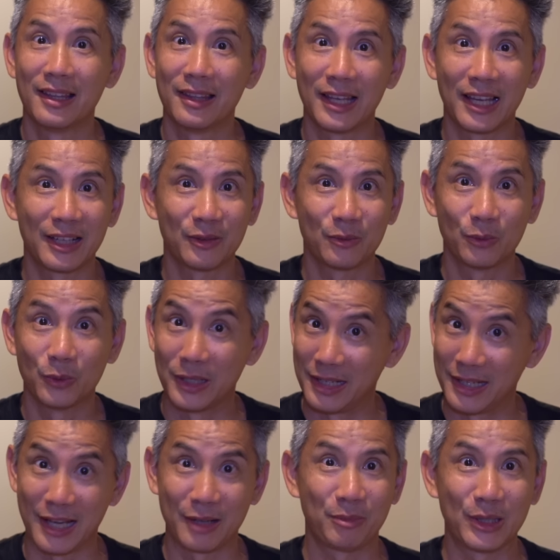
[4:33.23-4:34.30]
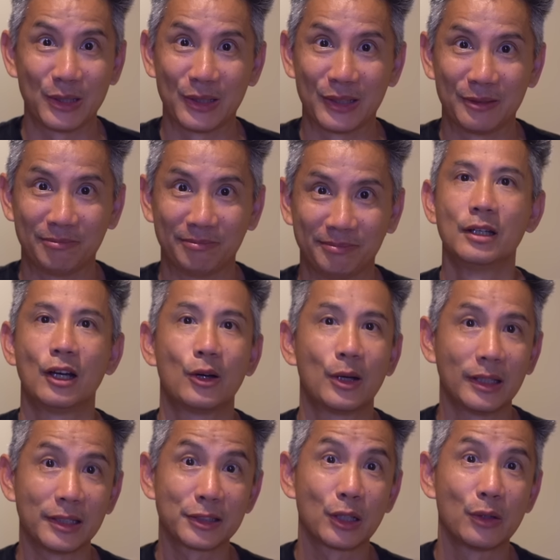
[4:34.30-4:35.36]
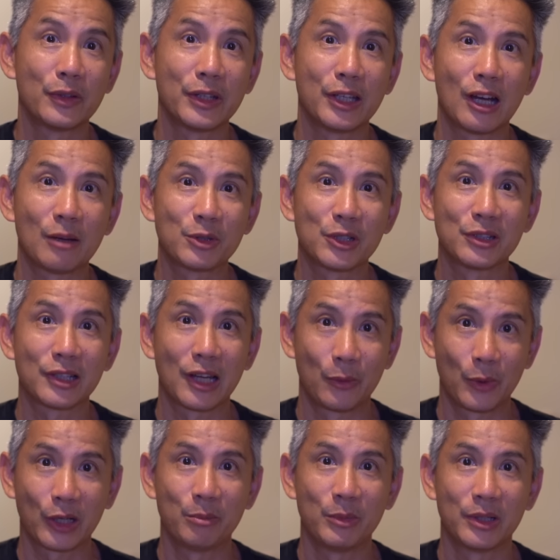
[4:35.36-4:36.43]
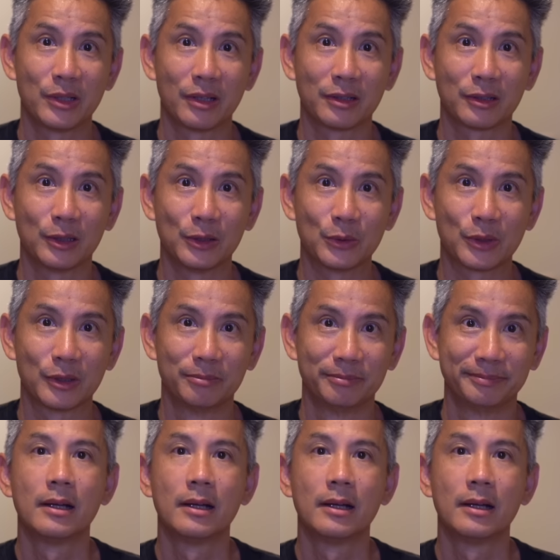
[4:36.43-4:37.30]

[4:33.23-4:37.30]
That would not be good. All right, let's go over the options I recommend on Klook.